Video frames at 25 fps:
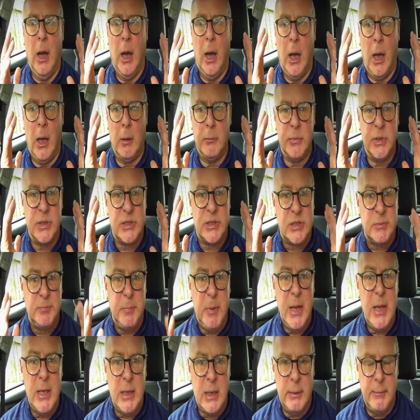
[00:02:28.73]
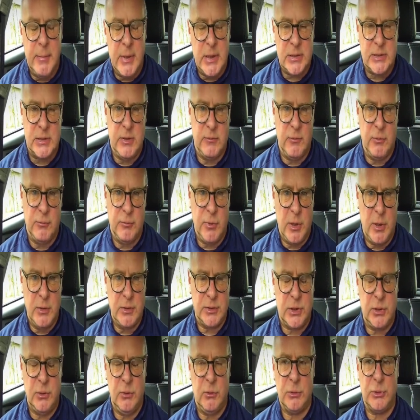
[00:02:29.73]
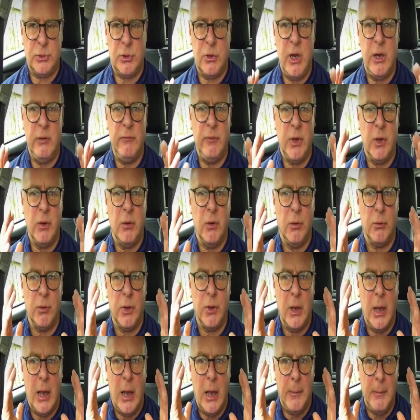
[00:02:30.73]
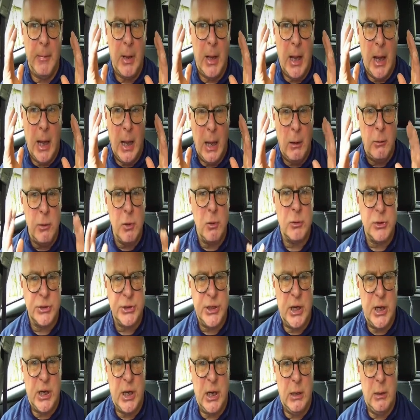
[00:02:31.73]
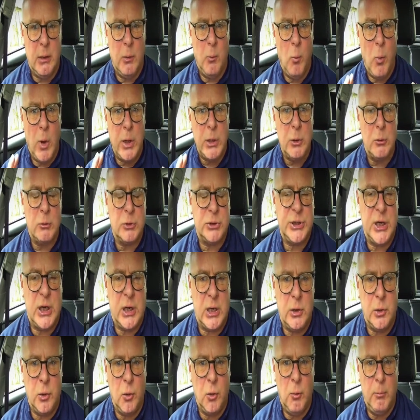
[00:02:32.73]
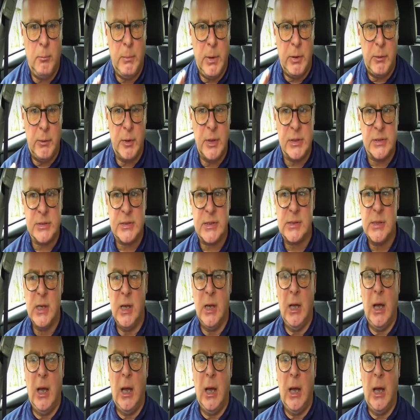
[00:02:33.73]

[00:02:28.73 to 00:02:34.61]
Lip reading: the speed limits of the roads that you're driving on, how you're checking and when you're checking your mirrors,